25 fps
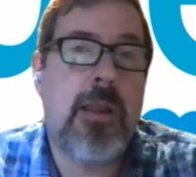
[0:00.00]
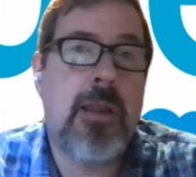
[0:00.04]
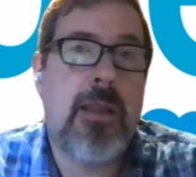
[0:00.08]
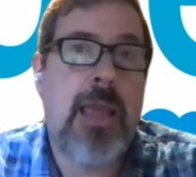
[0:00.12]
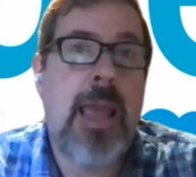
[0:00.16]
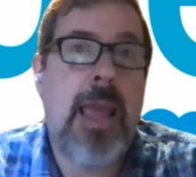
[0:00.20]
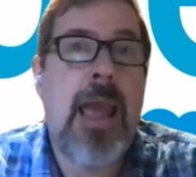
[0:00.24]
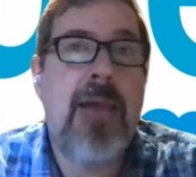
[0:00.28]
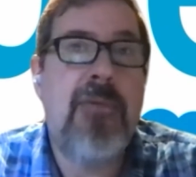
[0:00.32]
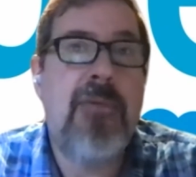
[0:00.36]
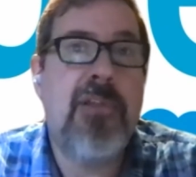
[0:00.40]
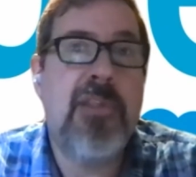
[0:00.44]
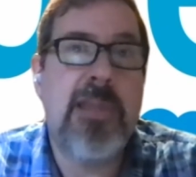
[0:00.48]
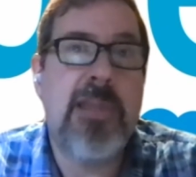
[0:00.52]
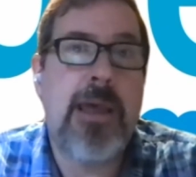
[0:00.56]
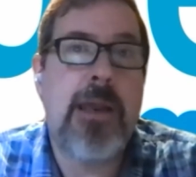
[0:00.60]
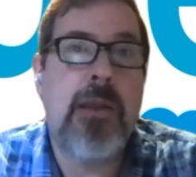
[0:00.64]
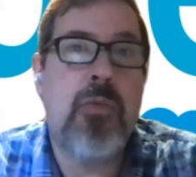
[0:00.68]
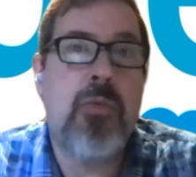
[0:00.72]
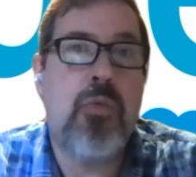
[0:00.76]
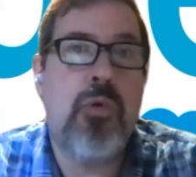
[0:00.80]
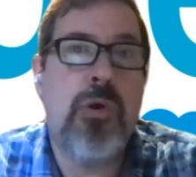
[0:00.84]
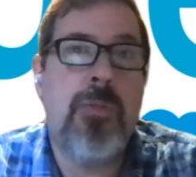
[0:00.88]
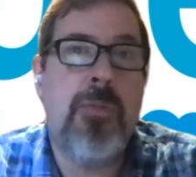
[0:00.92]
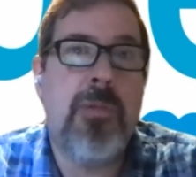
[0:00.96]
Having that
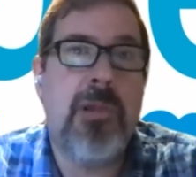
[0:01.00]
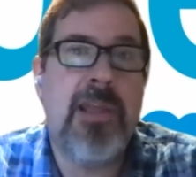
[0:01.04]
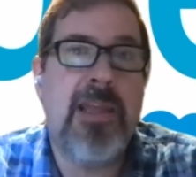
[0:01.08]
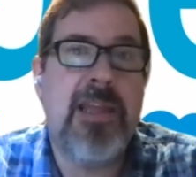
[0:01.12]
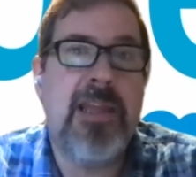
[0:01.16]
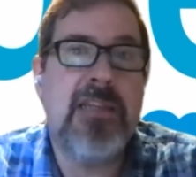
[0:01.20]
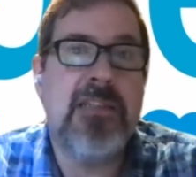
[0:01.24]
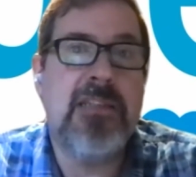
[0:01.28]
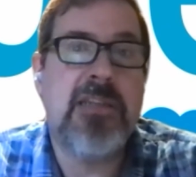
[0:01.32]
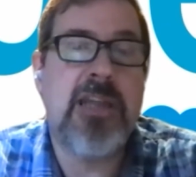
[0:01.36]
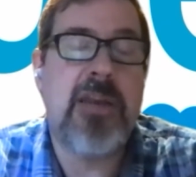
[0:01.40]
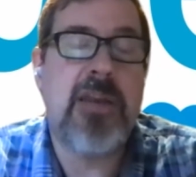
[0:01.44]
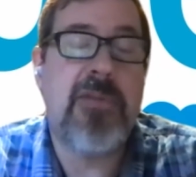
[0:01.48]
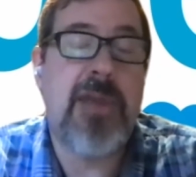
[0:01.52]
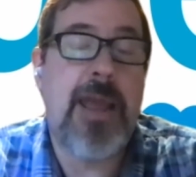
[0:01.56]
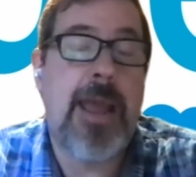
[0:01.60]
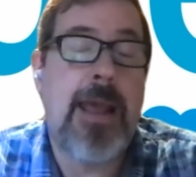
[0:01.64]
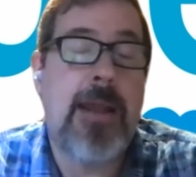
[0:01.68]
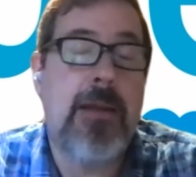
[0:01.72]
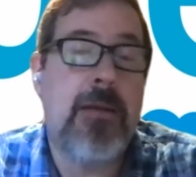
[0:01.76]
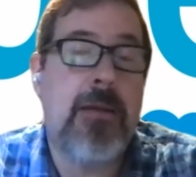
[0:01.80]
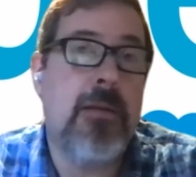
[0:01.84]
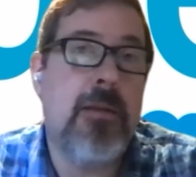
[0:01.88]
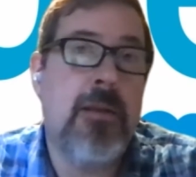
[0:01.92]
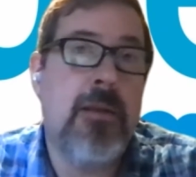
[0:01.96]
in one place, kind of at